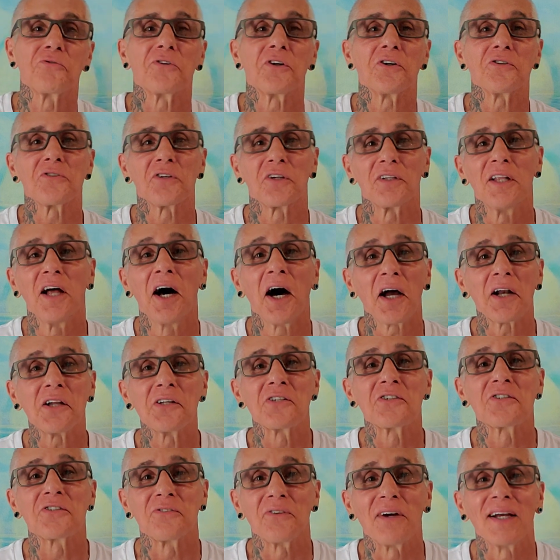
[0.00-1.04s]
there's a lot of
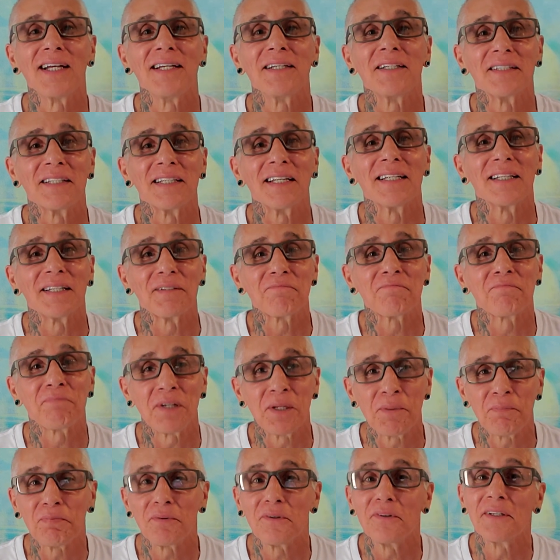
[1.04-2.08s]
straight
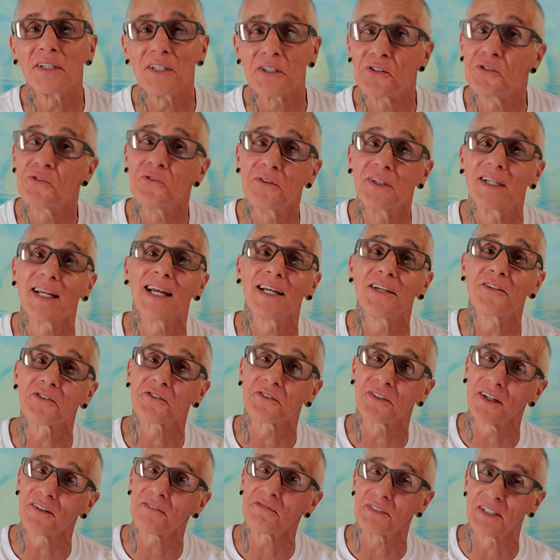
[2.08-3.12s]
people that do gay
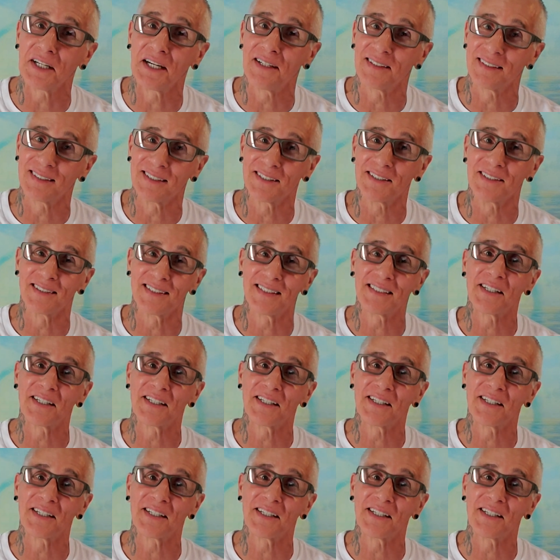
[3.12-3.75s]
stuff down here.